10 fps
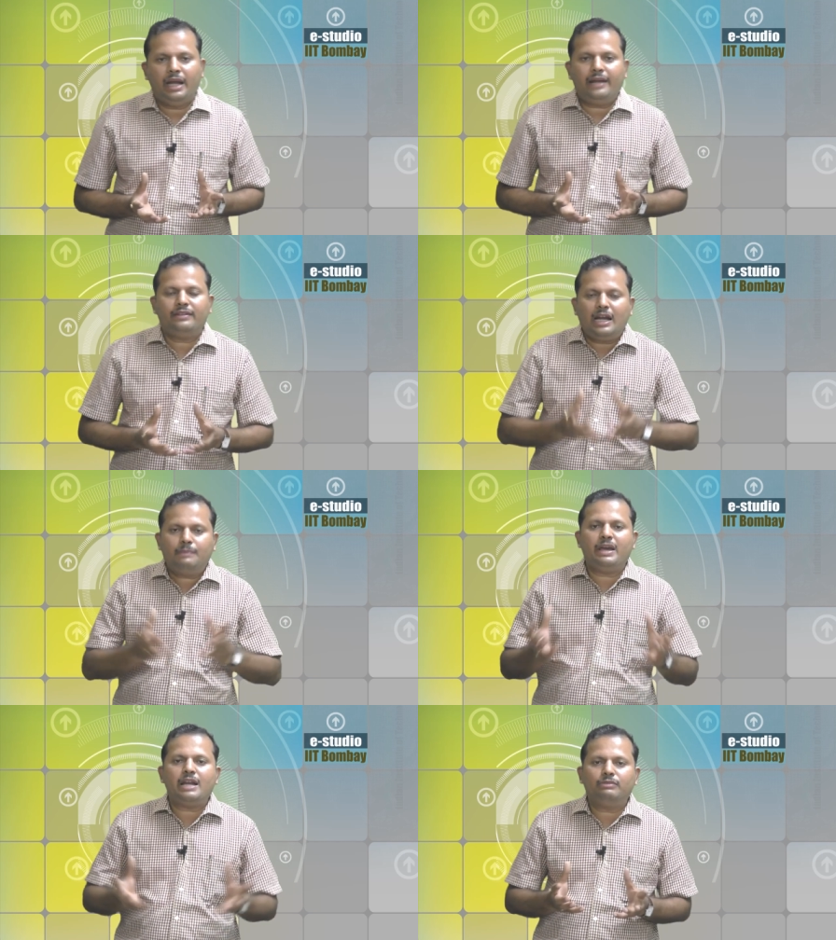and
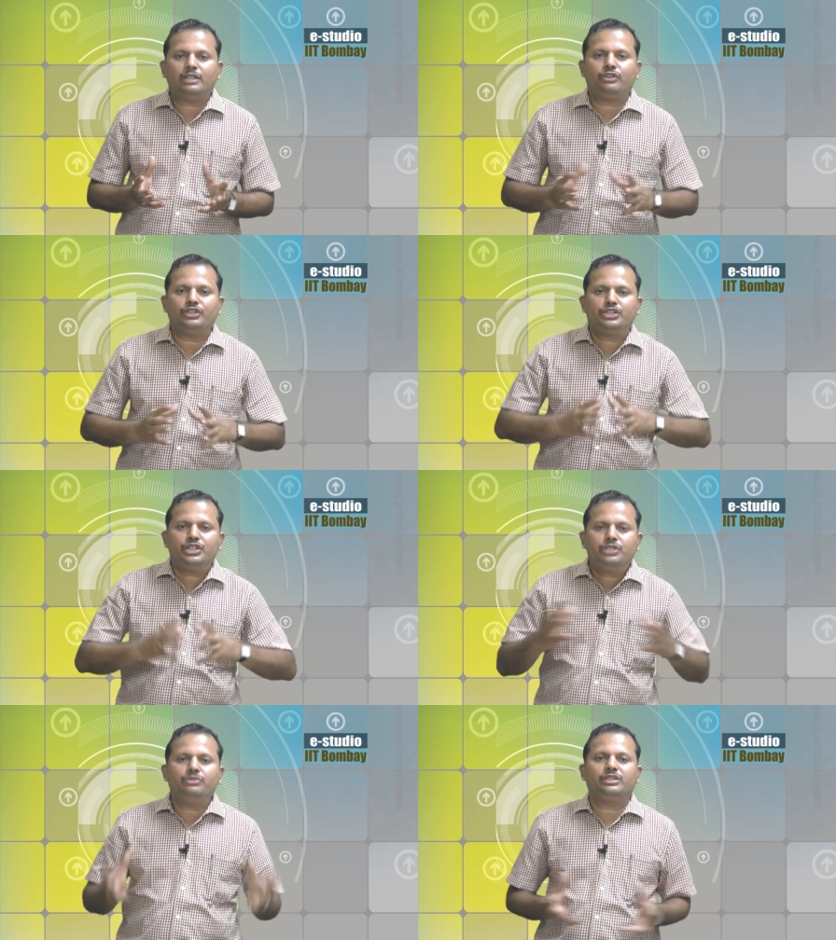that framework
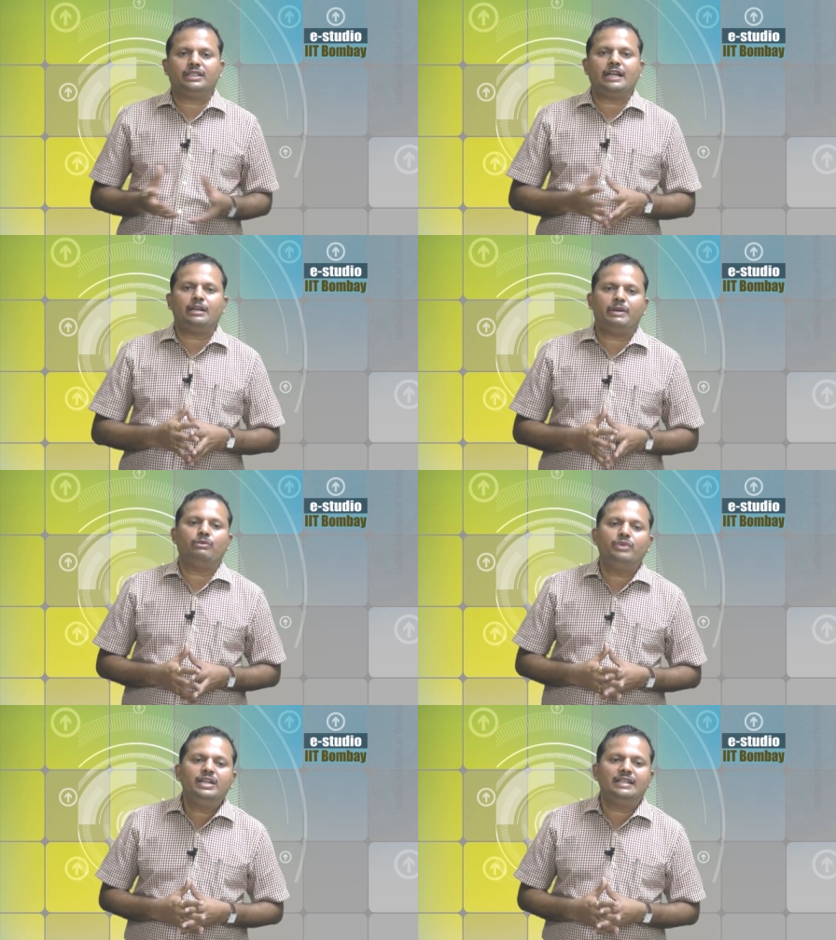constitutes a kind of a
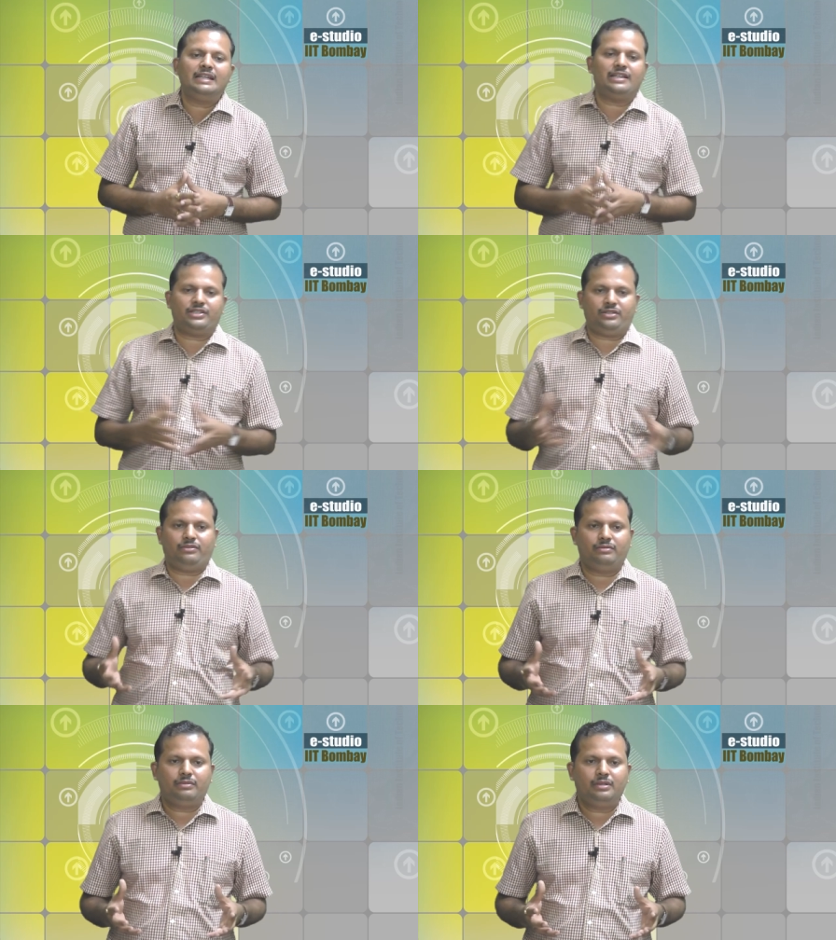we relation.
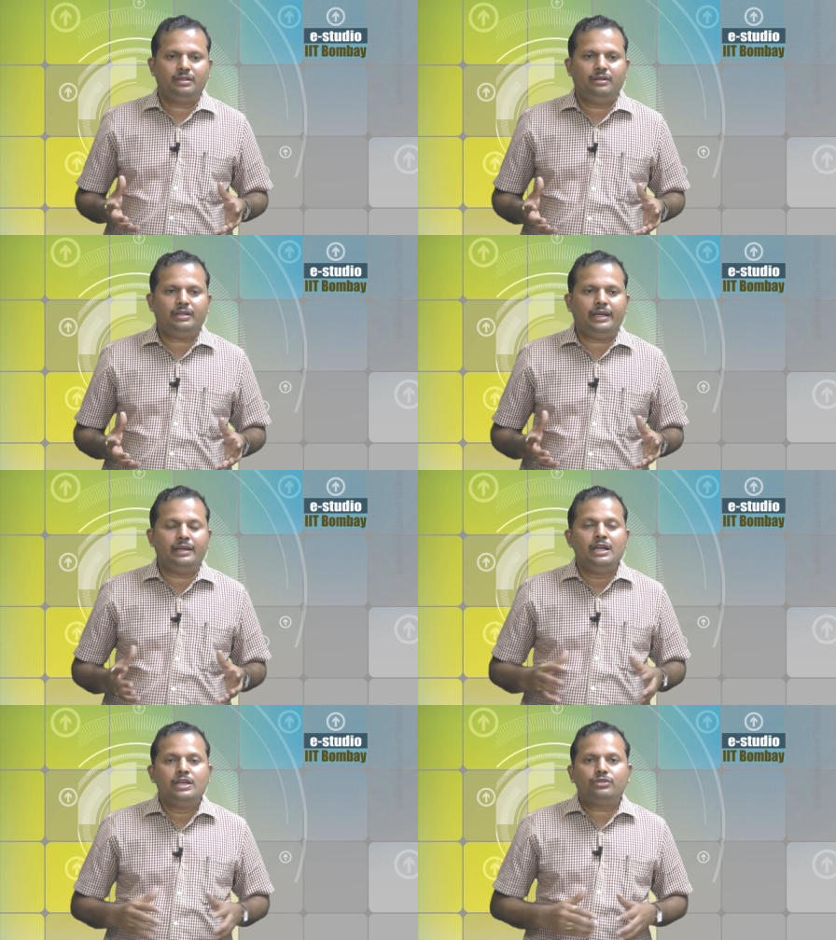Okay.
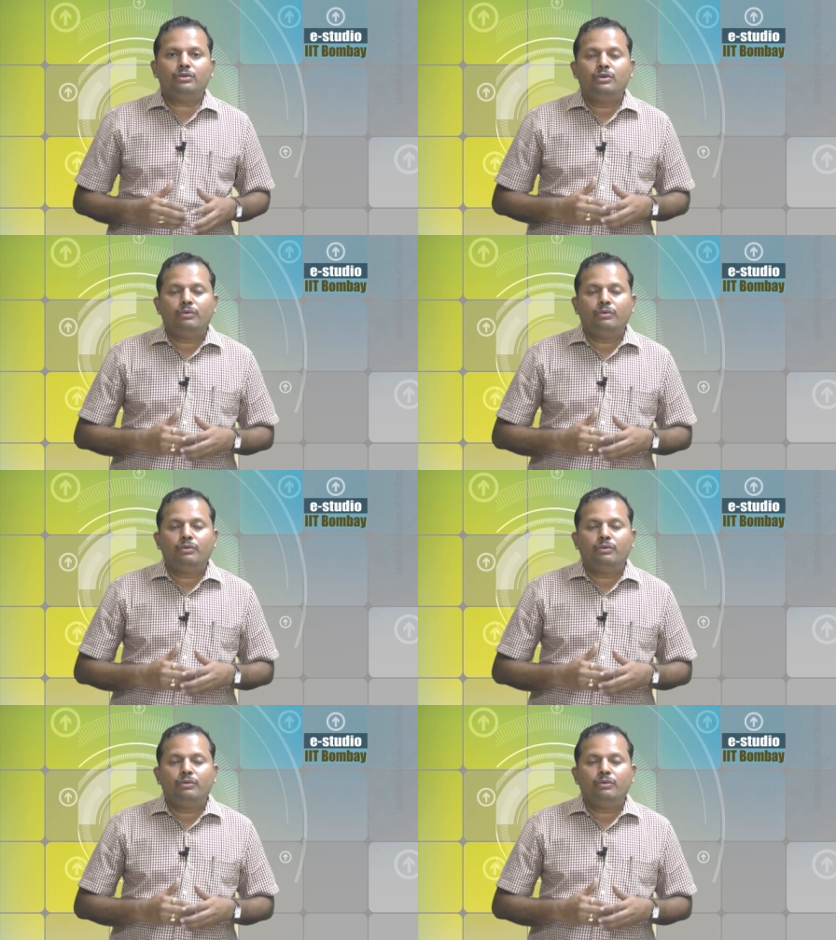So,